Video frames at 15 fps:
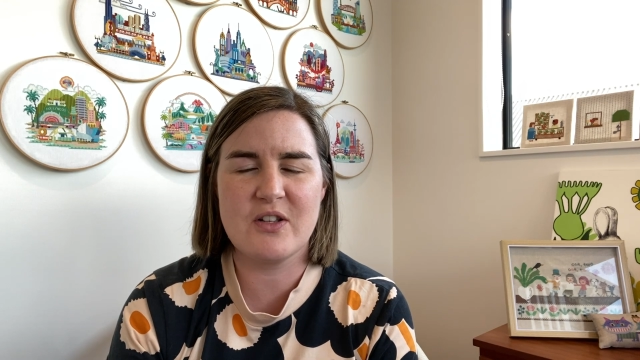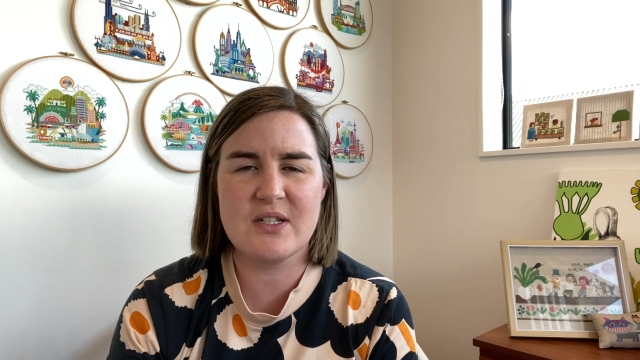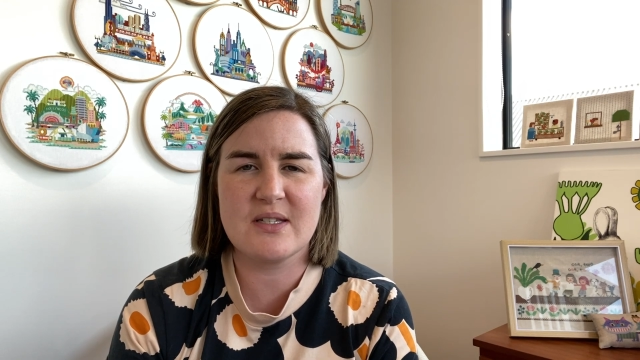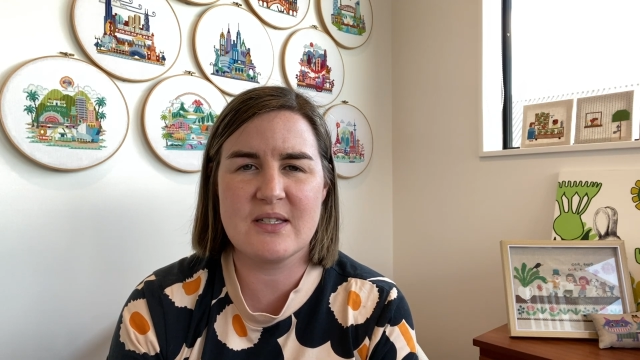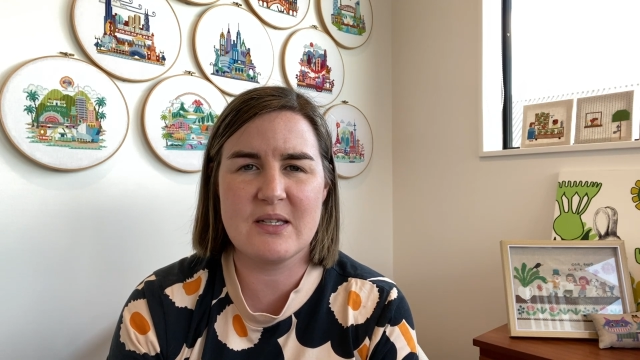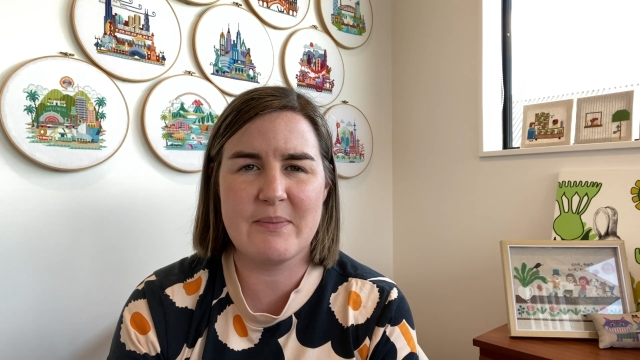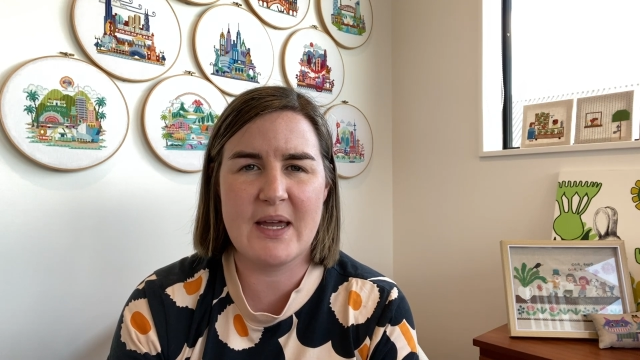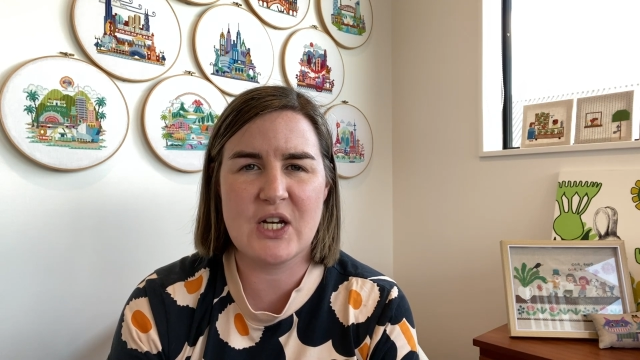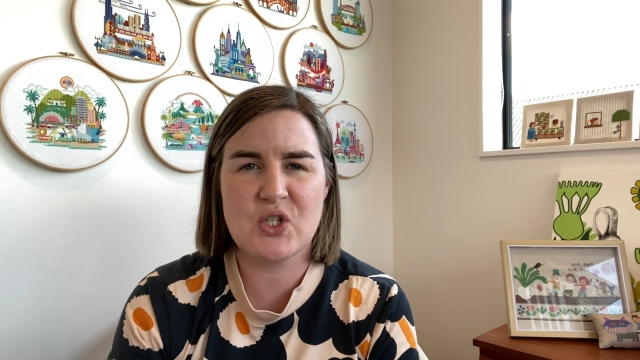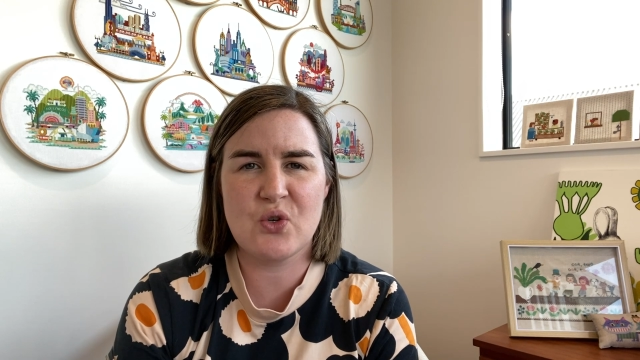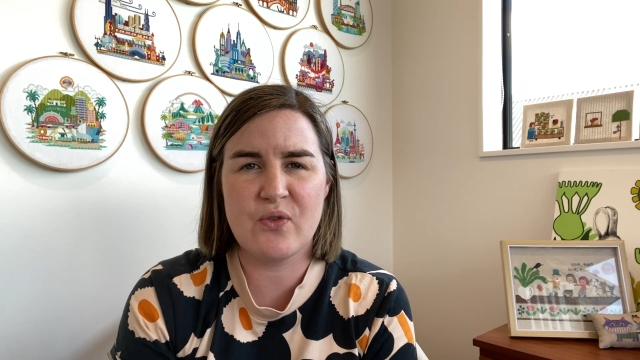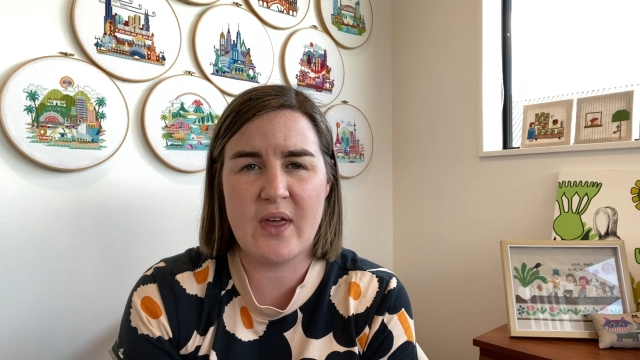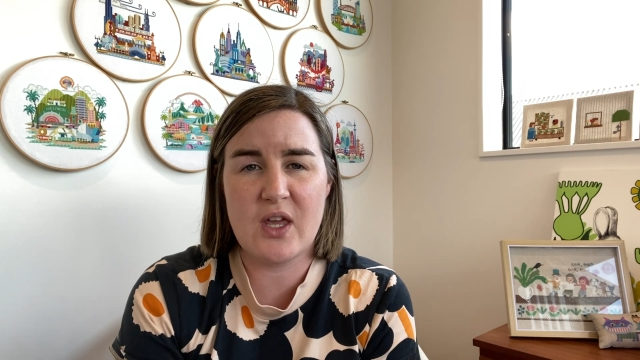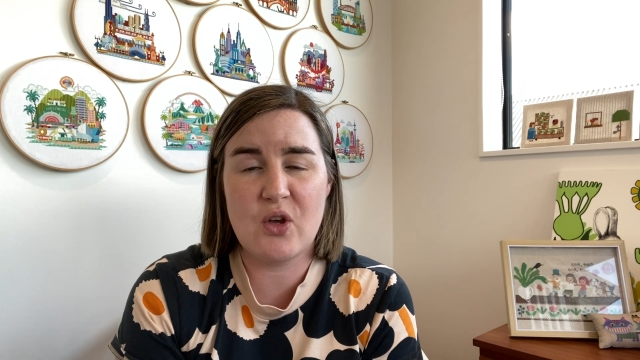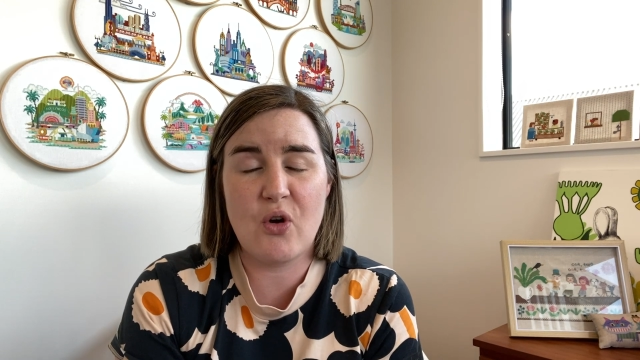just to make sure
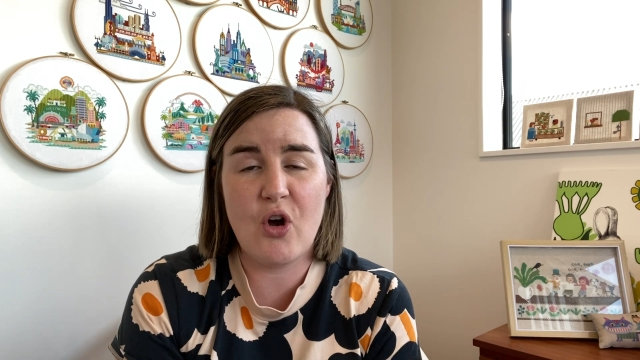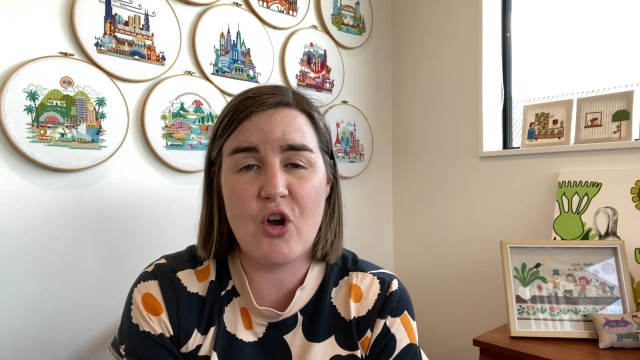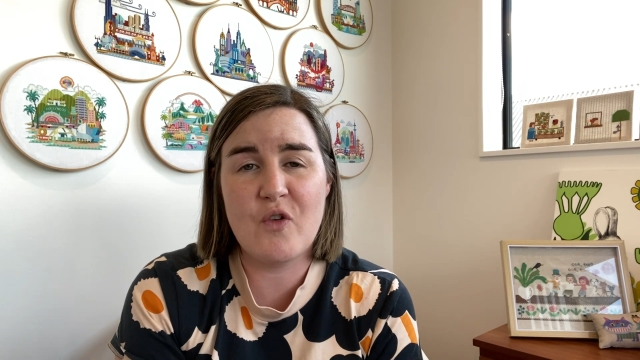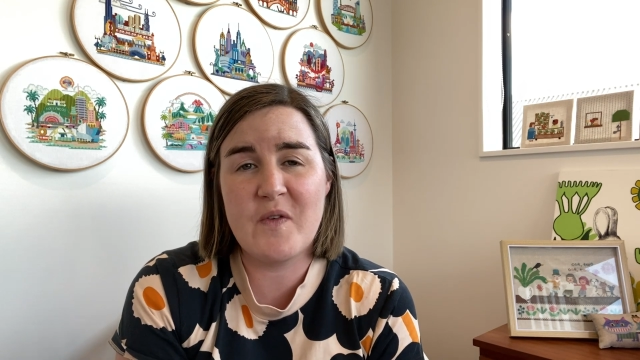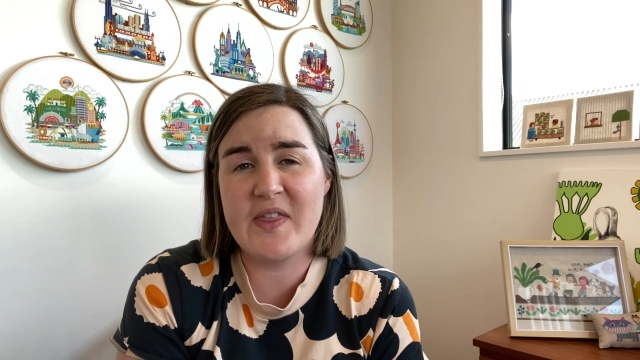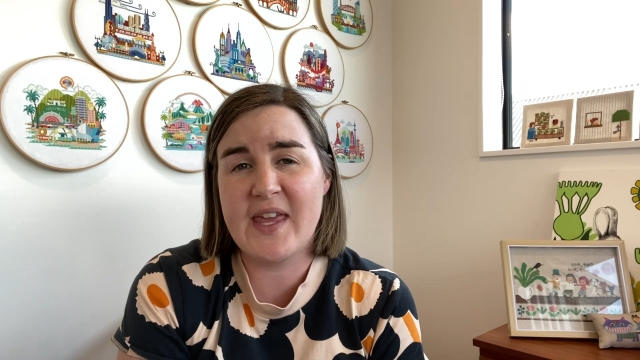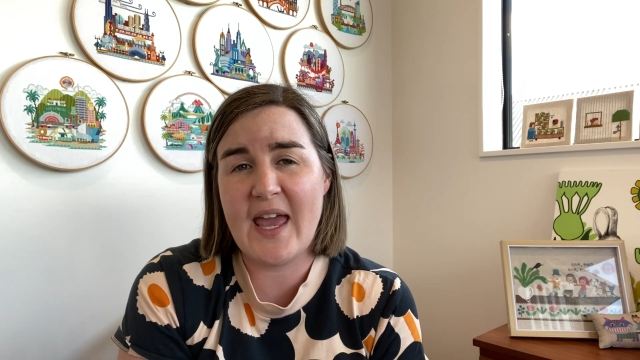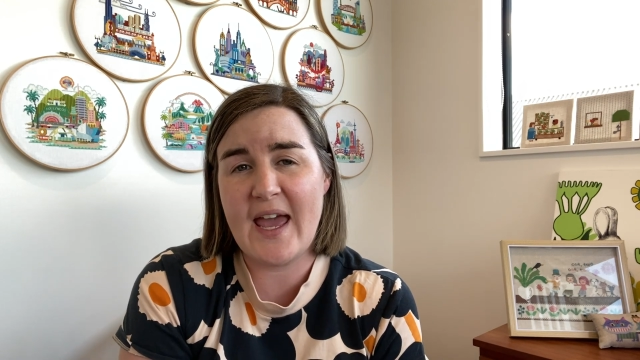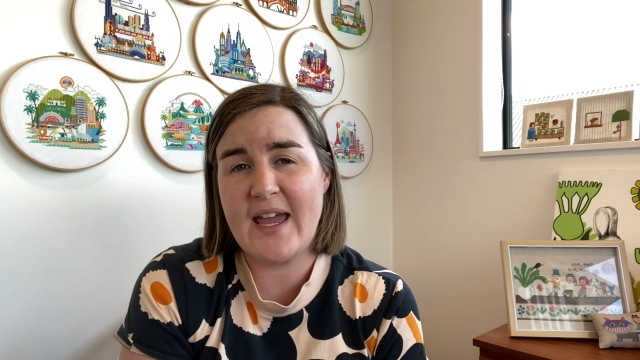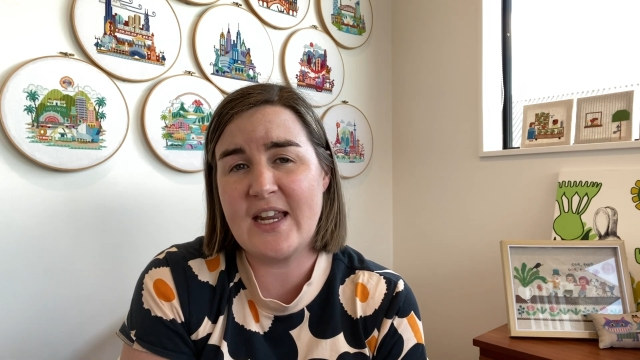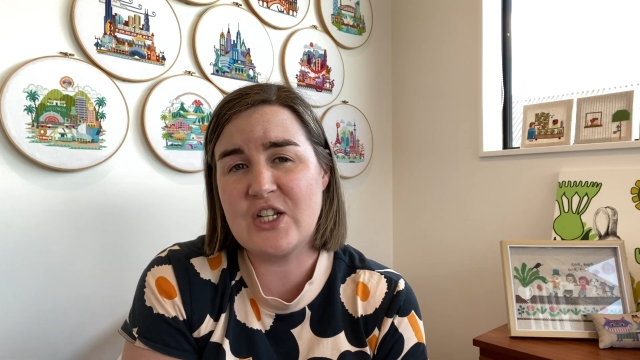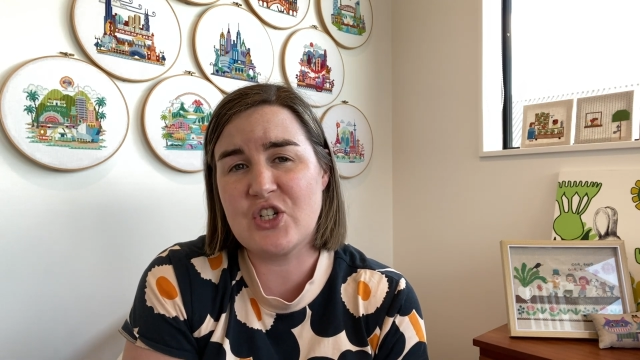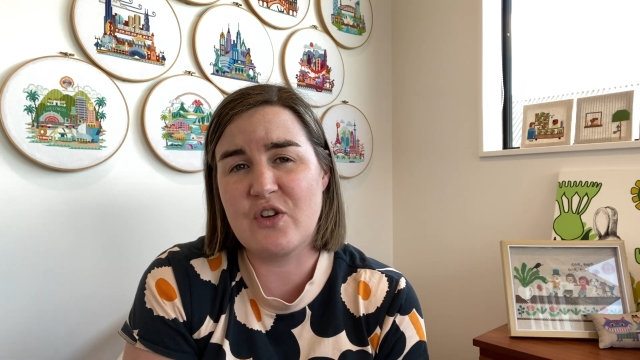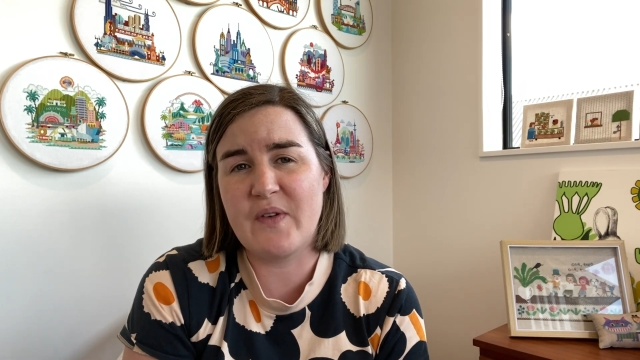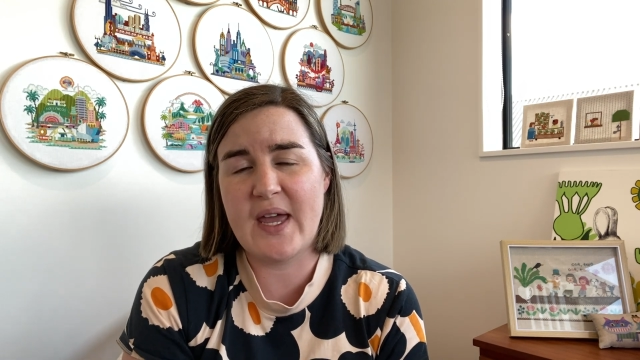that you're over the
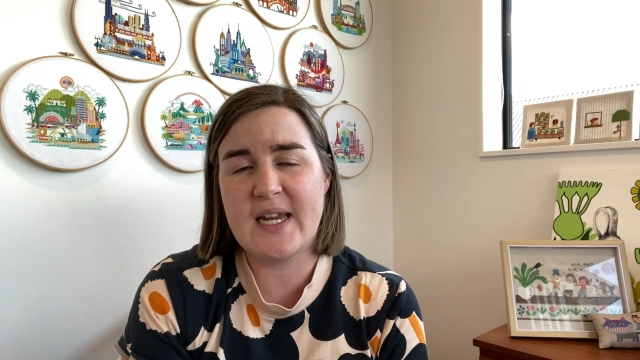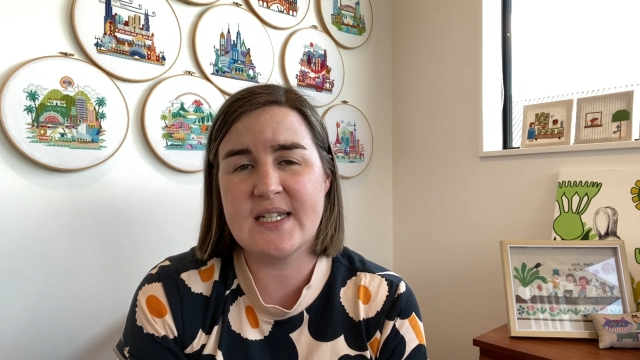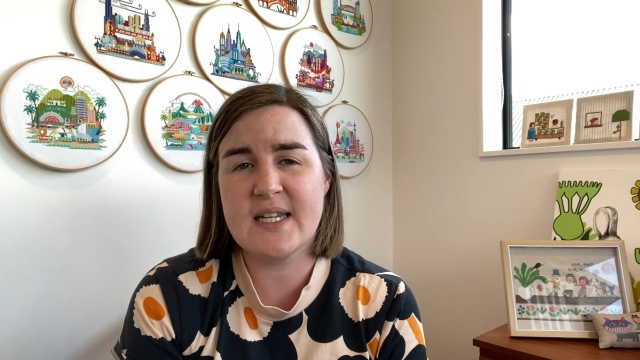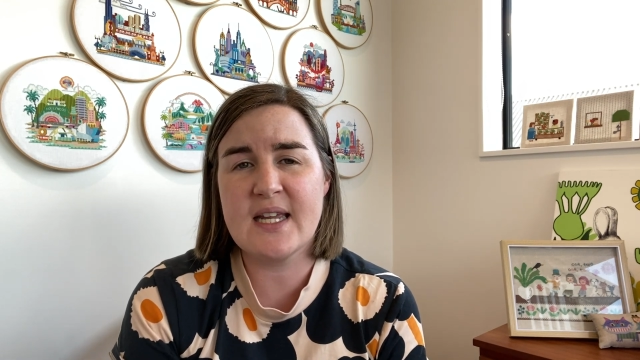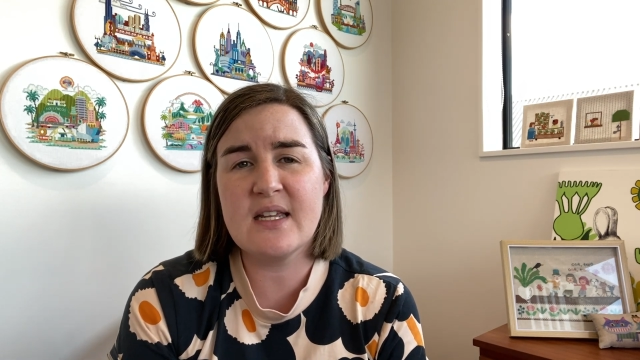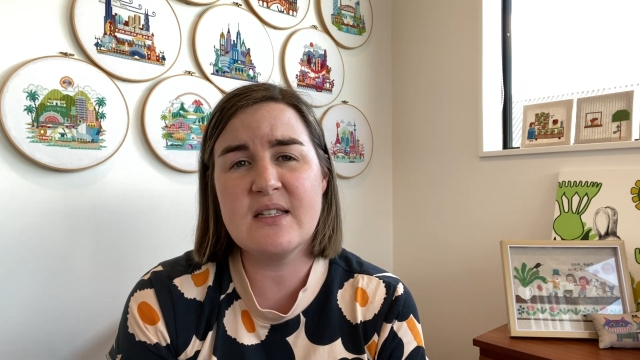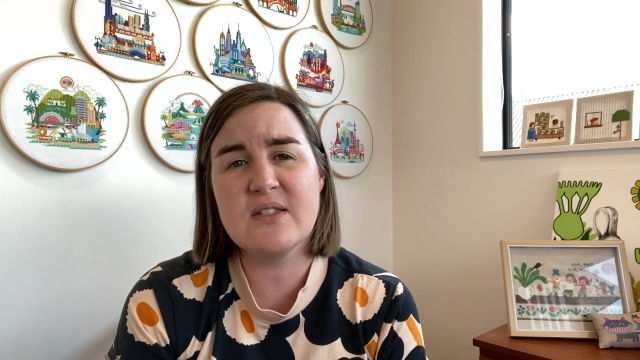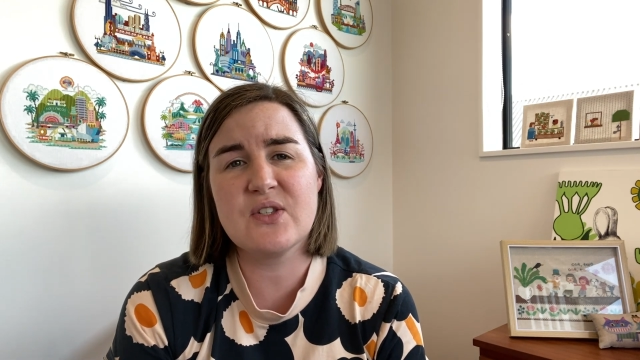age of 18,